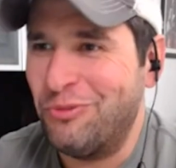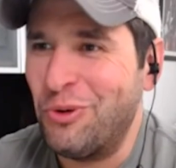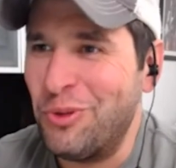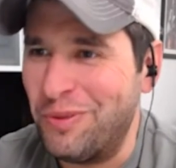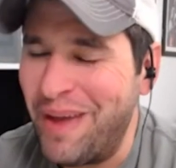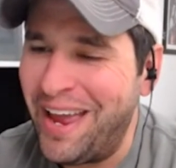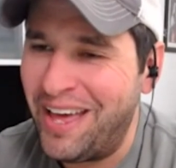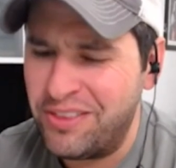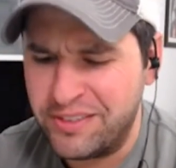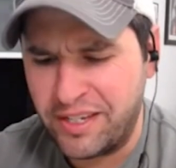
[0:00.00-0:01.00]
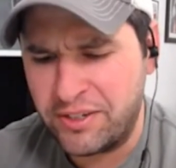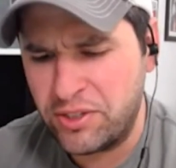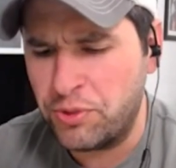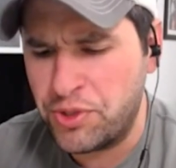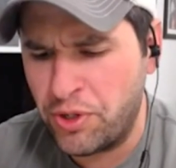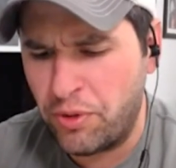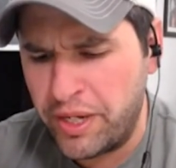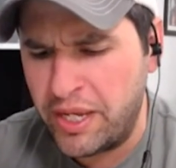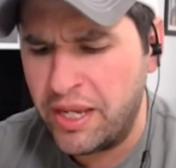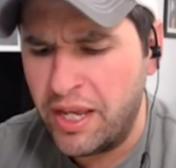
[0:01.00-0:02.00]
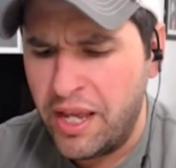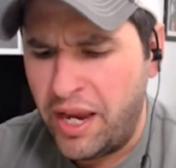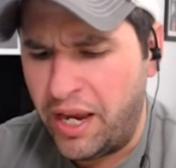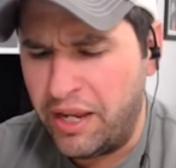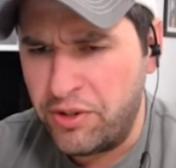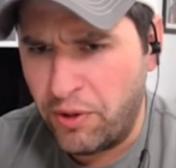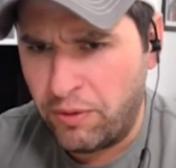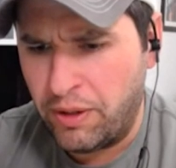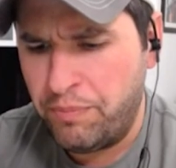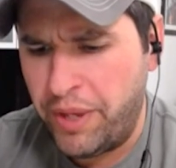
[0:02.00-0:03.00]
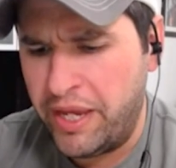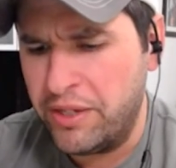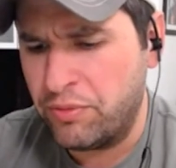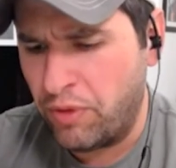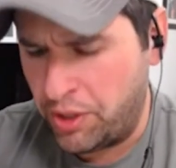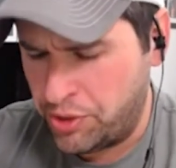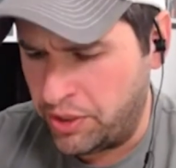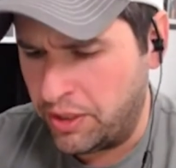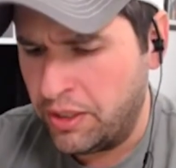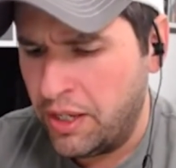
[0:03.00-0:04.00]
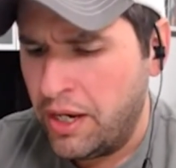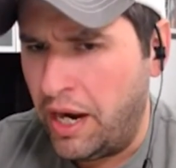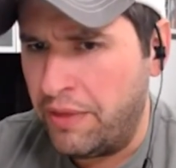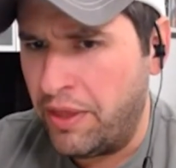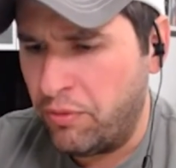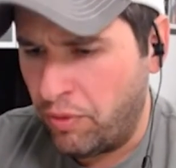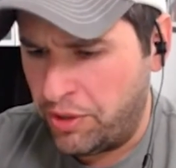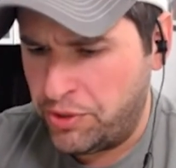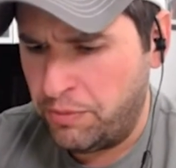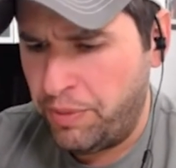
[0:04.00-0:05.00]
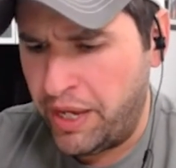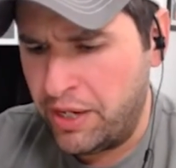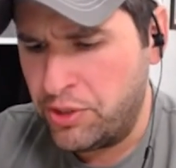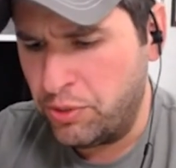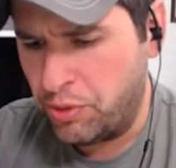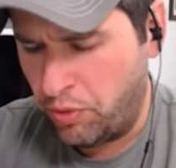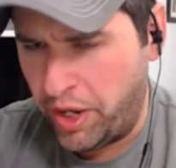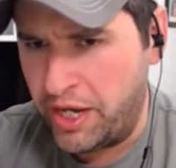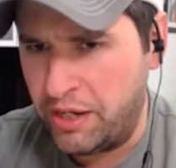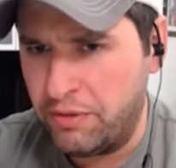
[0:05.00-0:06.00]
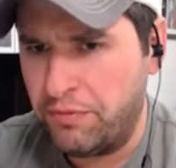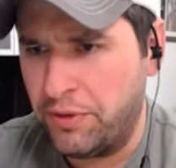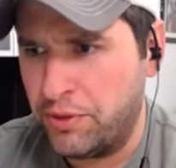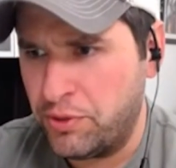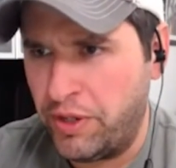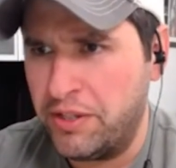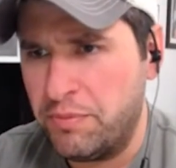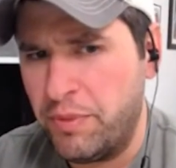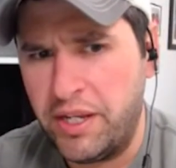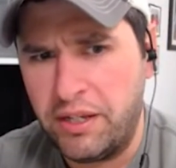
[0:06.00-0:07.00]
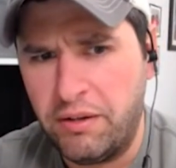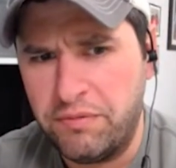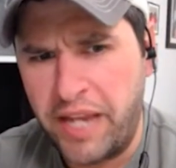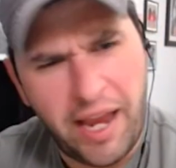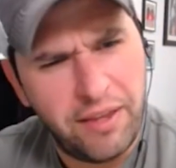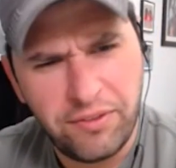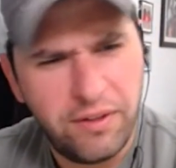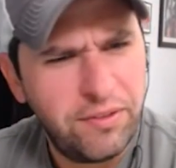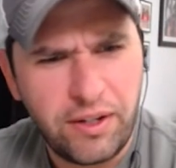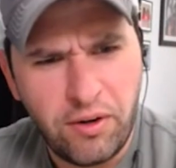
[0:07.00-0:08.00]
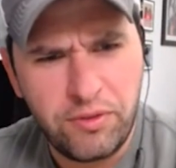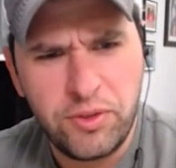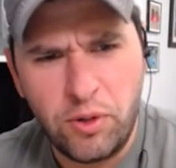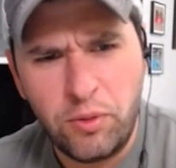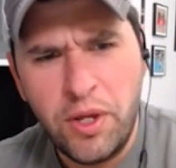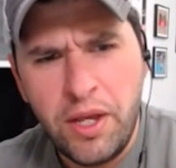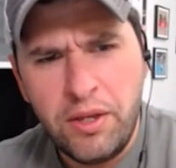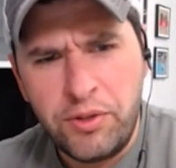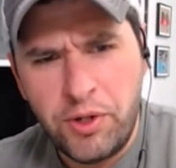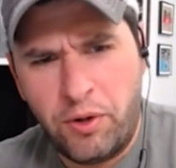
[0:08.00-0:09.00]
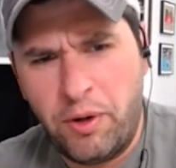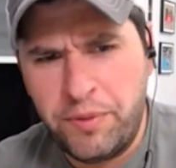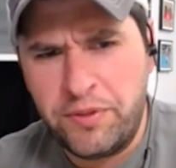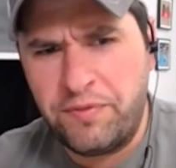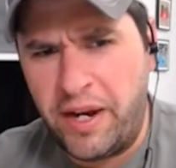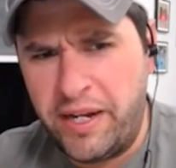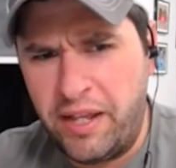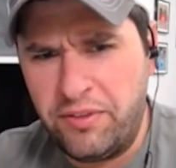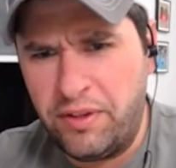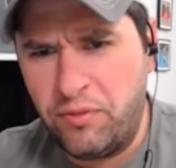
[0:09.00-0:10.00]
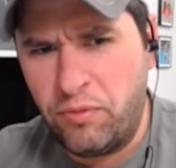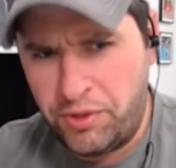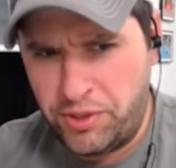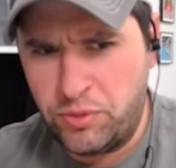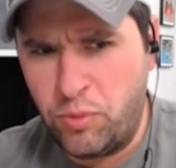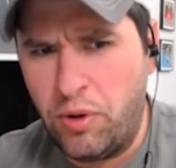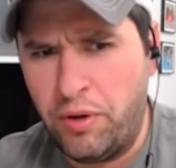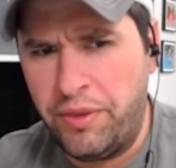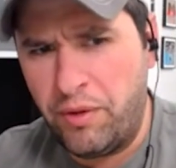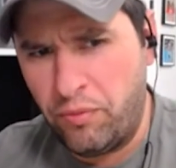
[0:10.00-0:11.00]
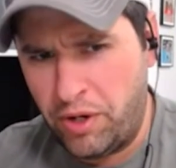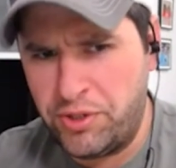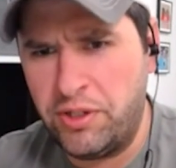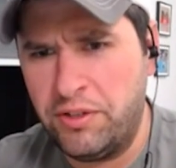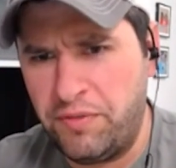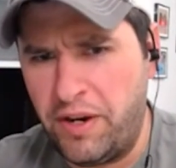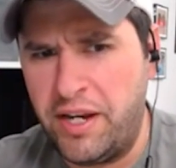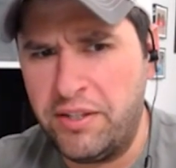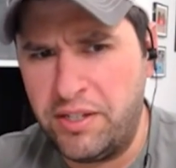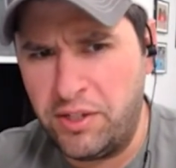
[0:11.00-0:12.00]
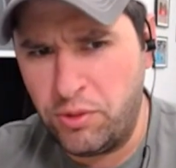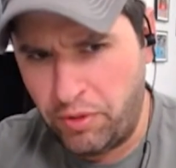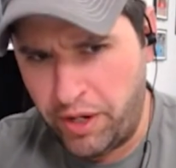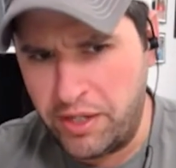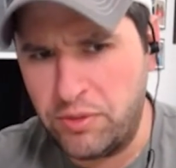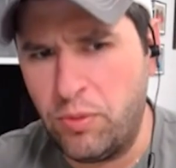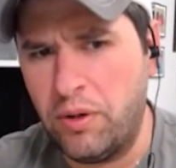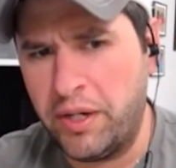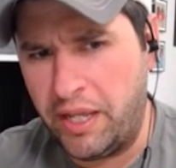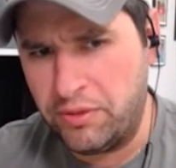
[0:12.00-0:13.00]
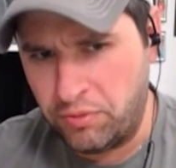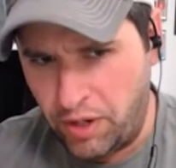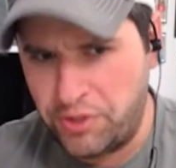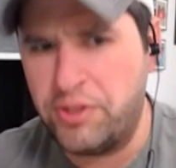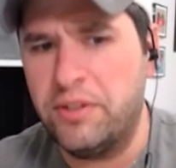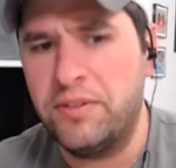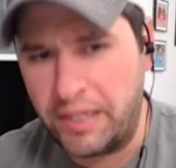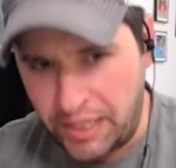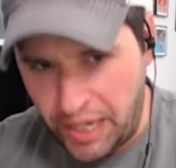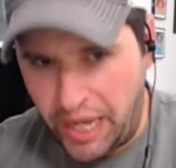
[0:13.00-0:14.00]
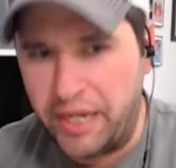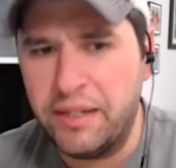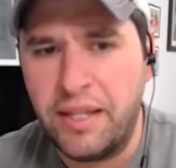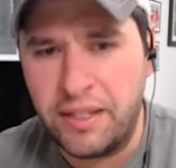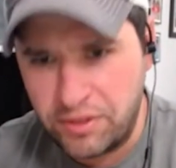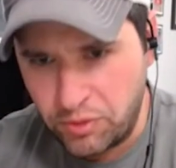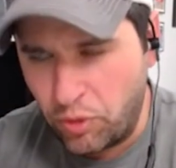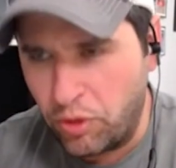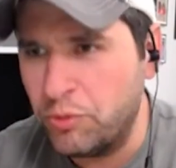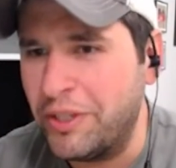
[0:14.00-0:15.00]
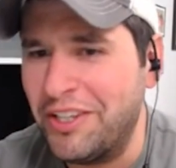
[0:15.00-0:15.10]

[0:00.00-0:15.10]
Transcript: through the math, it's like so Germany and Europe pays Russia, and then Russia pays Ukraine for the transmitting of gas. And it's like, uh, so Europe is financing Russia's war, and then Russia is financing Ukraine's war against Russia. It's like, got it. That's the world we